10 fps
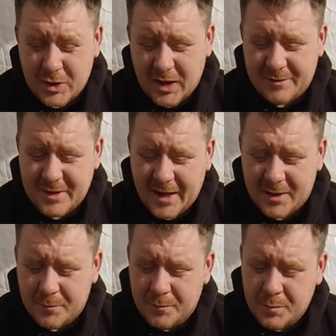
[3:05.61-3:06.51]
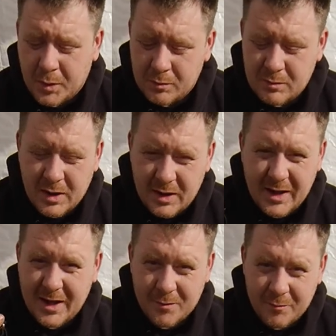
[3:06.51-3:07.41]
You're gonna have to get them, but you can
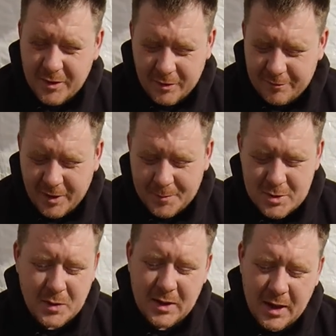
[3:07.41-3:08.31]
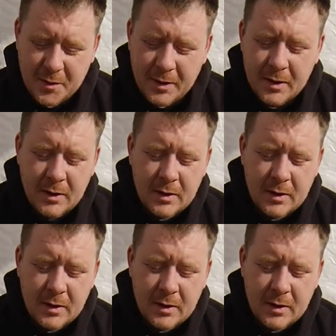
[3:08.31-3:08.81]
get them few and far between anyway.